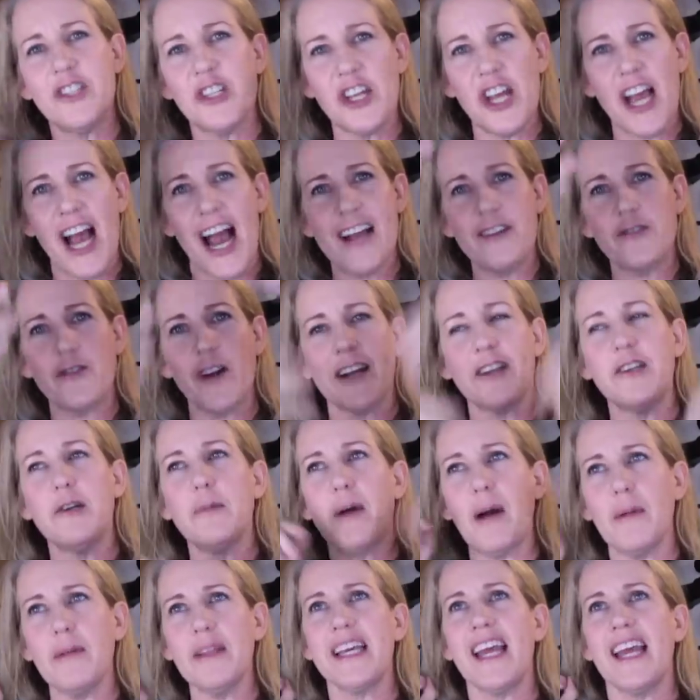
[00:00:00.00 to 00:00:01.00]
GI tract. You're
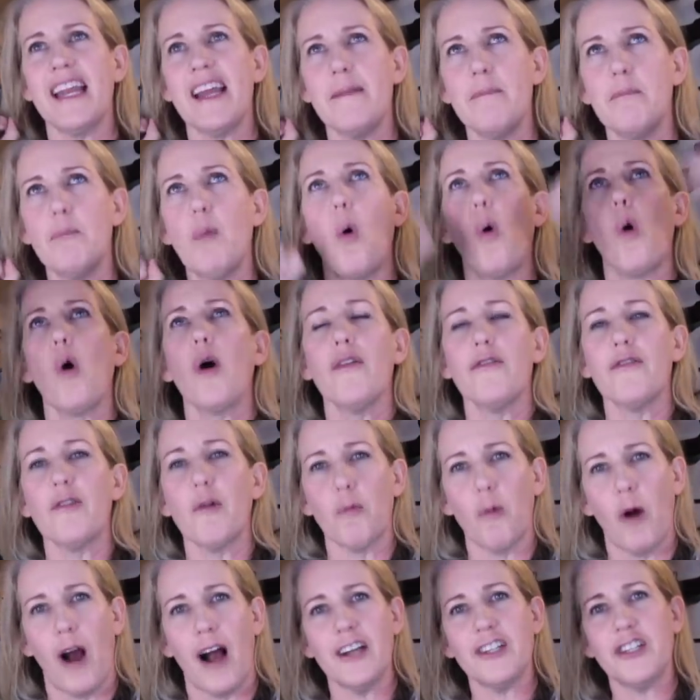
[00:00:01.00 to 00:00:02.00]
probably getting more of a
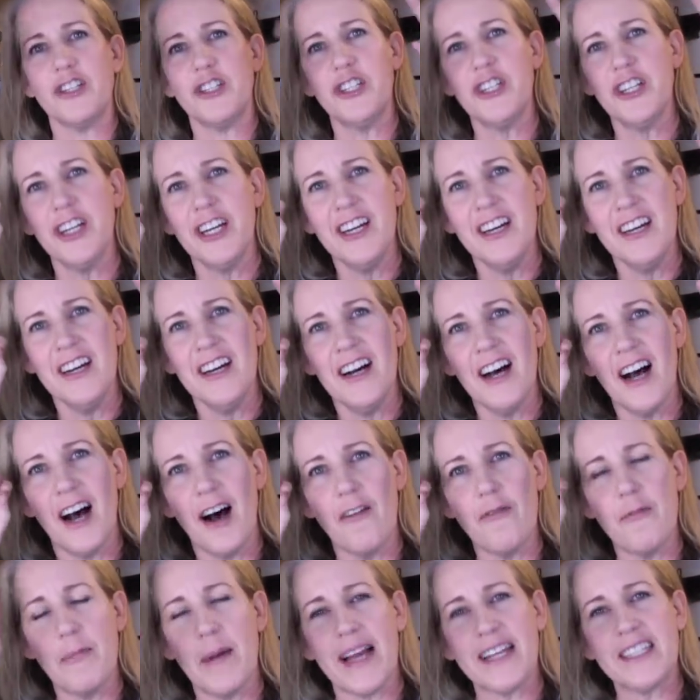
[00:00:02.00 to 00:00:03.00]
rush
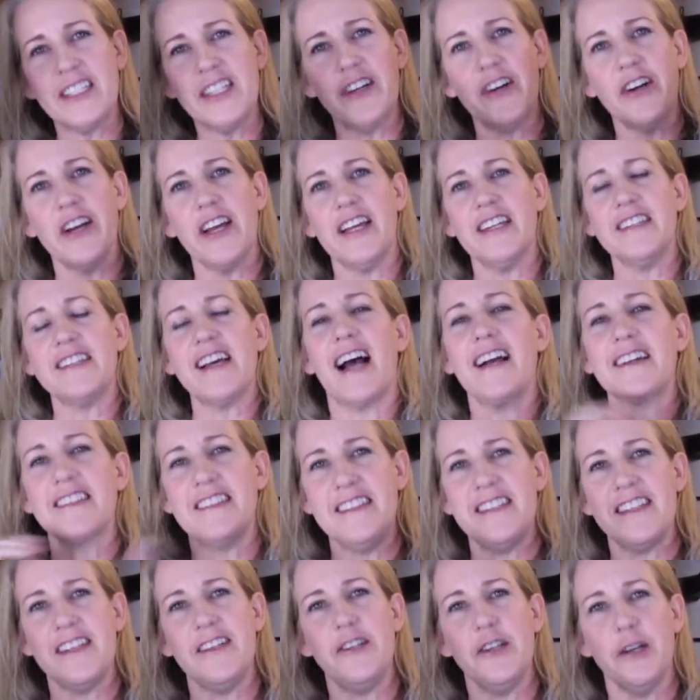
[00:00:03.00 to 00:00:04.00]
of bacteria and
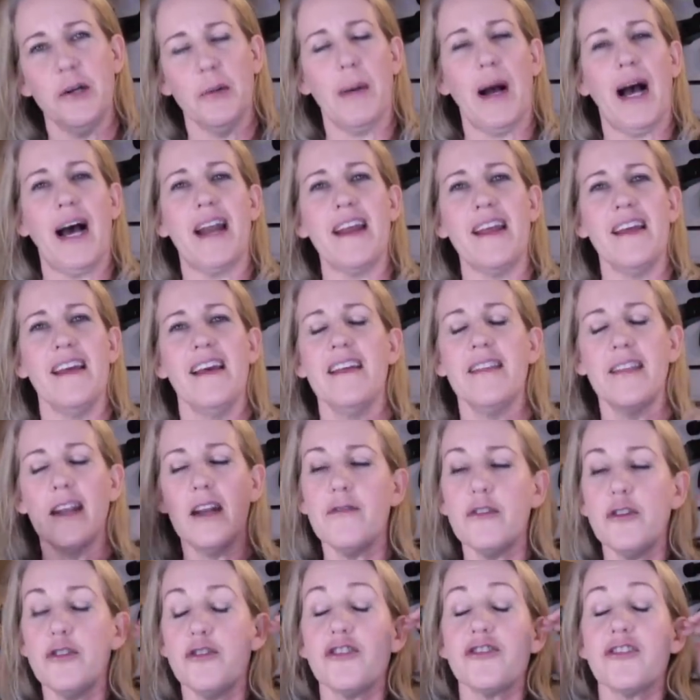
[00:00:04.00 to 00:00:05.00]
toxins into your body than
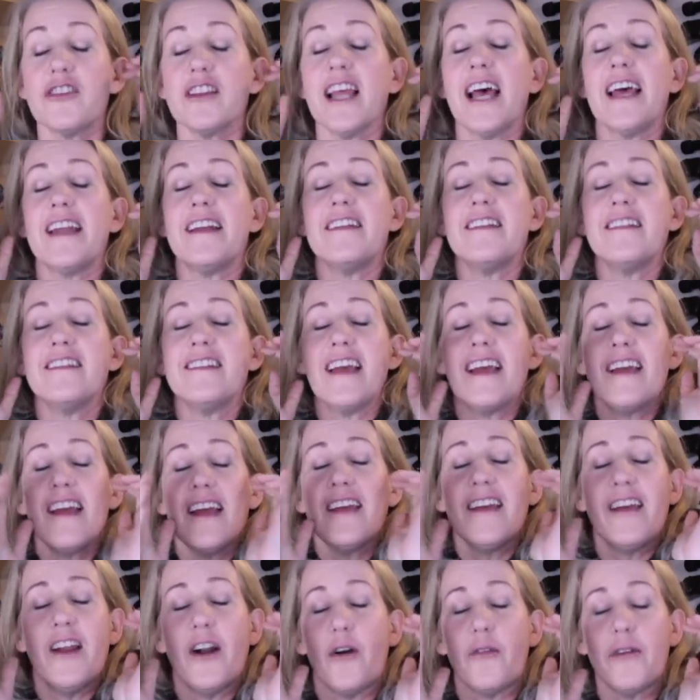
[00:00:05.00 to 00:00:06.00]
if you just let
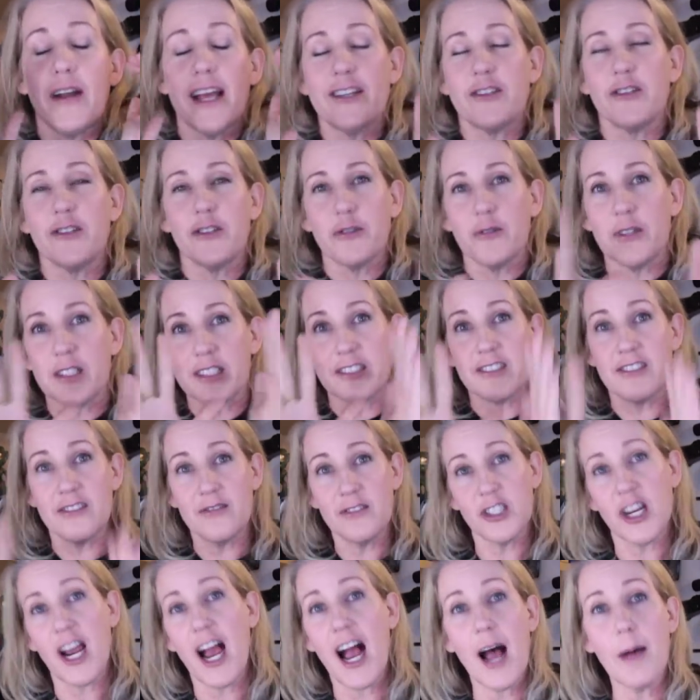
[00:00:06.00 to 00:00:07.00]
nature do its
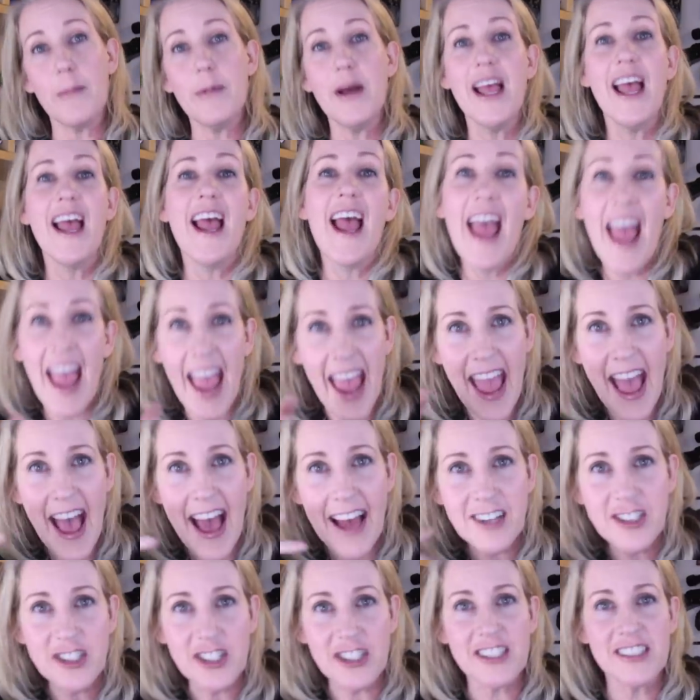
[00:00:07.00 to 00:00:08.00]
job
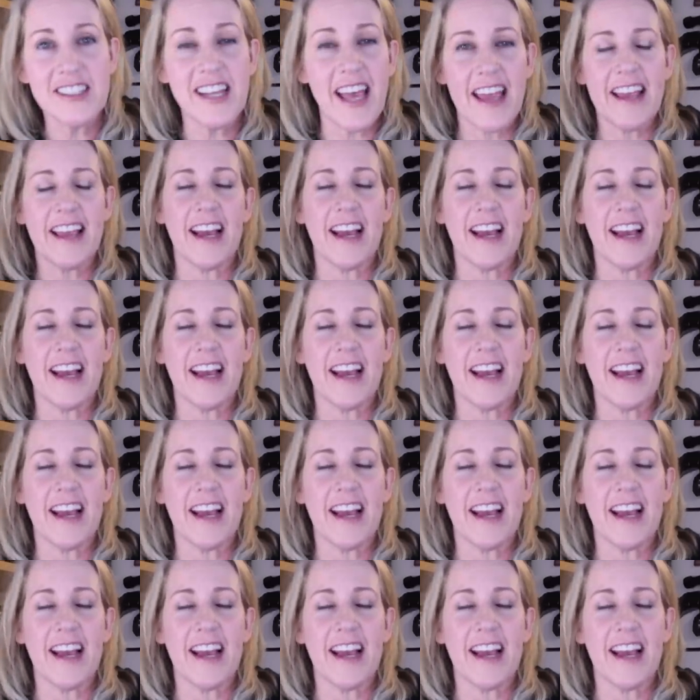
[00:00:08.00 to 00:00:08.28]
and just